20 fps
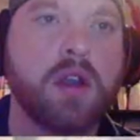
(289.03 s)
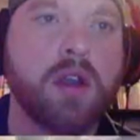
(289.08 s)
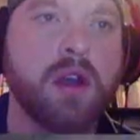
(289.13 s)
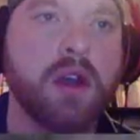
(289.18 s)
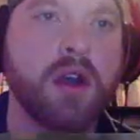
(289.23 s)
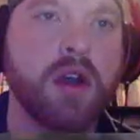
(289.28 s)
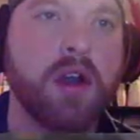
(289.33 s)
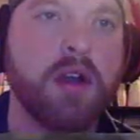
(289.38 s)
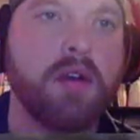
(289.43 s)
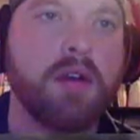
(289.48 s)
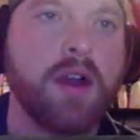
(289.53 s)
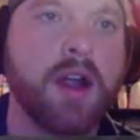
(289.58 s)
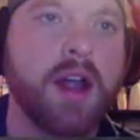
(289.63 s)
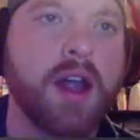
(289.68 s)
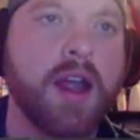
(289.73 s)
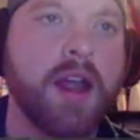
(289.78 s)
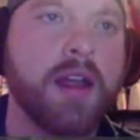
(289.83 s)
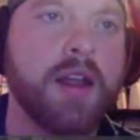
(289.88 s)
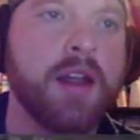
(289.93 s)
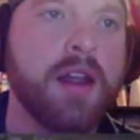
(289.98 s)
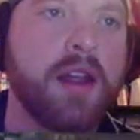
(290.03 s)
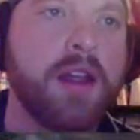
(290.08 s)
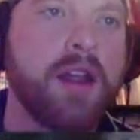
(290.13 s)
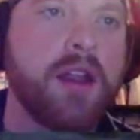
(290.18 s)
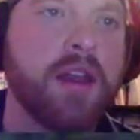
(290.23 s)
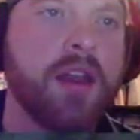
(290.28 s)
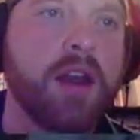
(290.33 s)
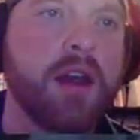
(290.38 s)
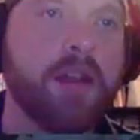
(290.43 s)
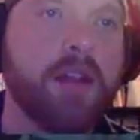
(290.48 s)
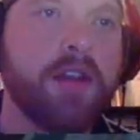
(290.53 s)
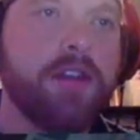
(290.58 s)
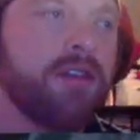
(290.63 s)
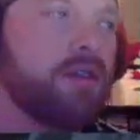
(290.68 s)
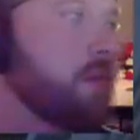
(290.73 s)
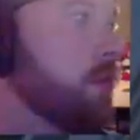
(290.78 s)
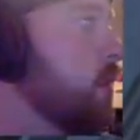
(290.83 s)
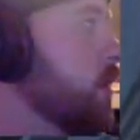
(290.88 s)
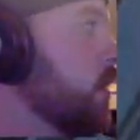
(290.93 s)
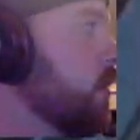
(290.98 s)
Alright. Now this
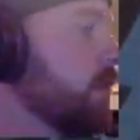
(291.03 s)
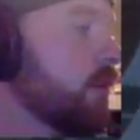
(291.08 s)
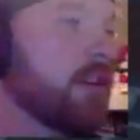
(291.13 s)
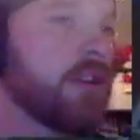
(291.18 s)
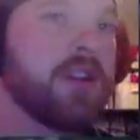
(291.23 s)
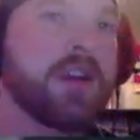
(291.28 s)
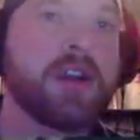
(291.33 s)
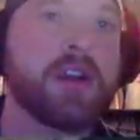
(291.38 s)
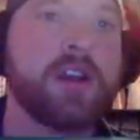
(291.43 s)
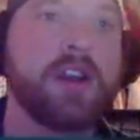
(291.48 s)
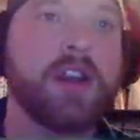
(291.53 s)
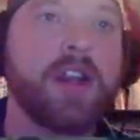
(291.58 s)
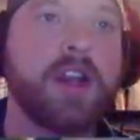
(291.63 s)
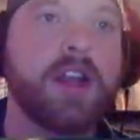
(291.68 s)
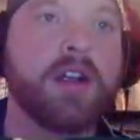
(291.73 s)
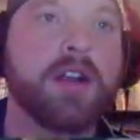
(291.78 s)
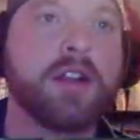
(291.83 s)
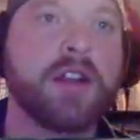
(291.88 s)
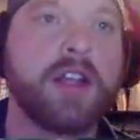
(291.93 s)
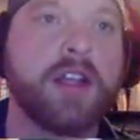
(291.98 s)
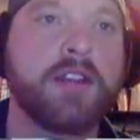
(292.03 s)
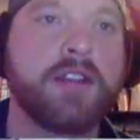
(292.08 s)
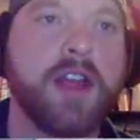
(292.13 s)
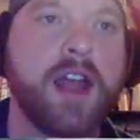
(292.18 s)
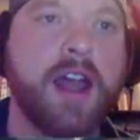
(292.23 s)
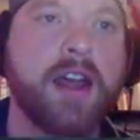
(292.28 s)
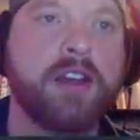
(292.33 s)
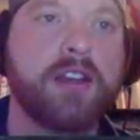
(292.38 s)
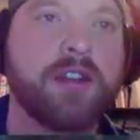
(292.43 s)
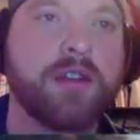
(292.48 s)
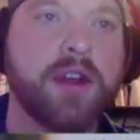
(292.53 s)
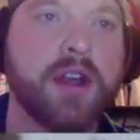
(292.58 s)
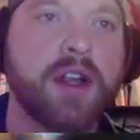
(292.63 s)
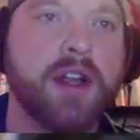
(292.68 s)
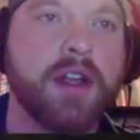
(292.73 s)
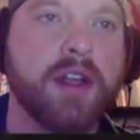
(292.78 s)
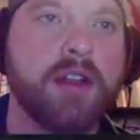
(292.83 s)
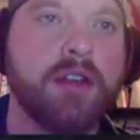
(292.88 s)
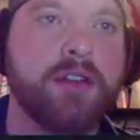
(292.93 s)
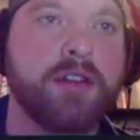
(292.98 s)
one doesn't look nearly as accurate
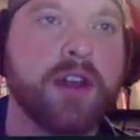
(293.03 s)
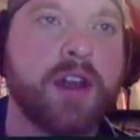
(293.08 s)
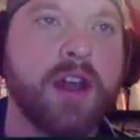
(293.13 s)
as